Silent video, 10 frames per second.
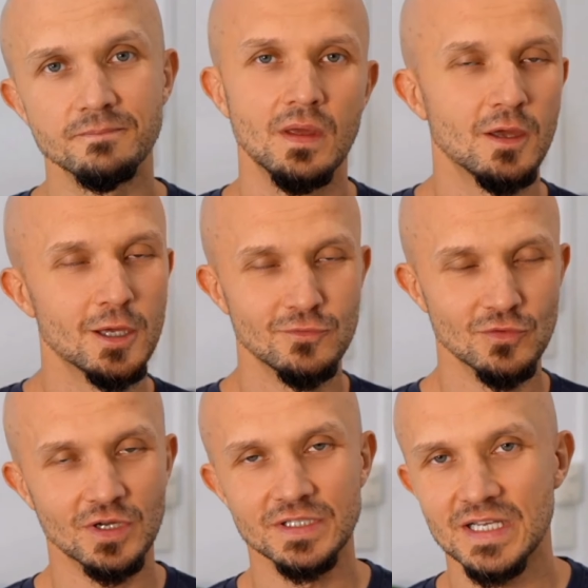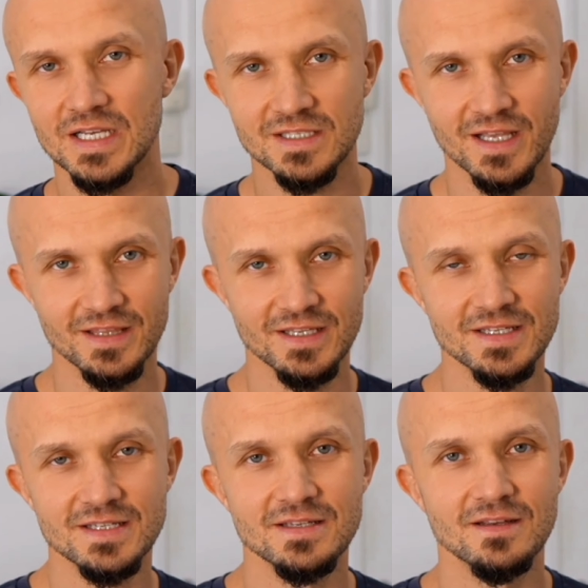If you've got a task like
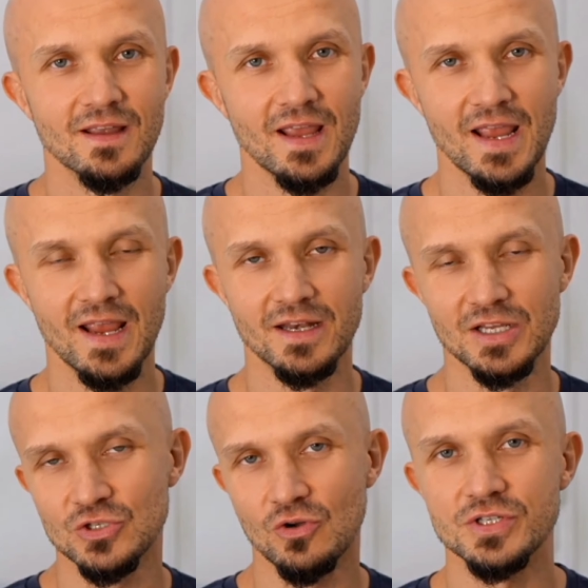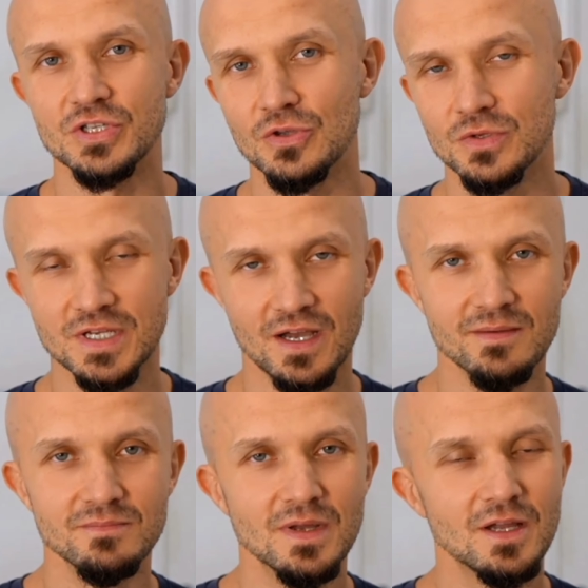this and it's costing you time,
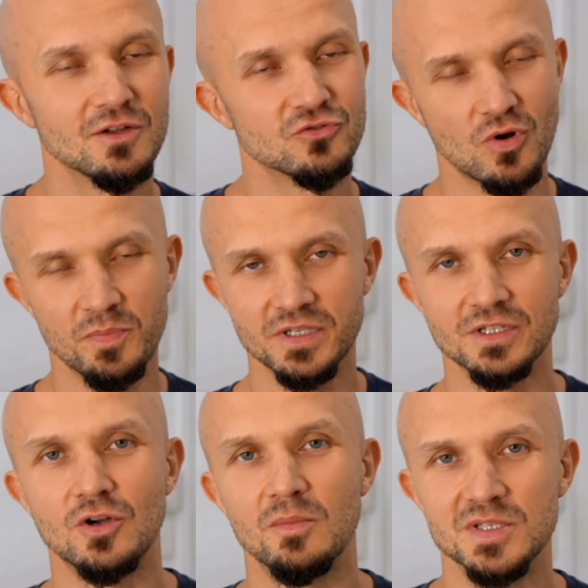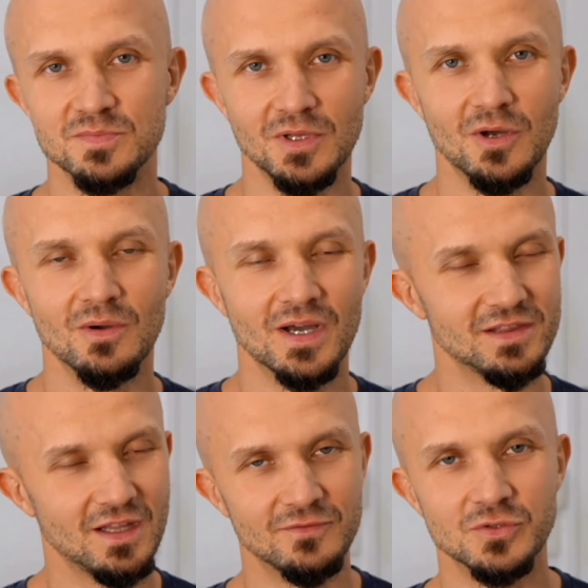drop it in the comments below. I'd
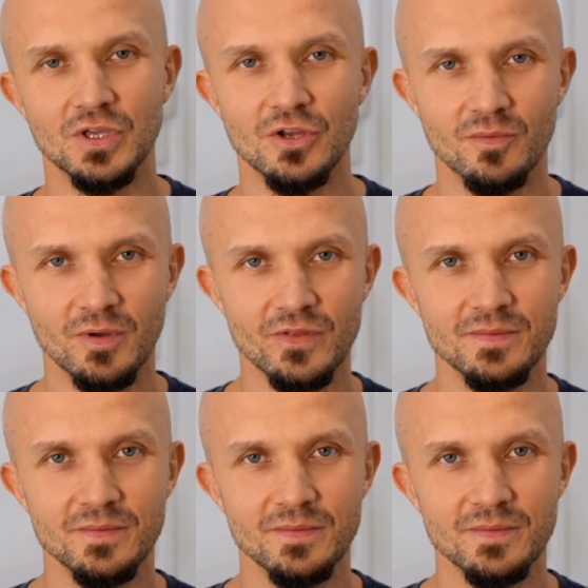love to hear about them.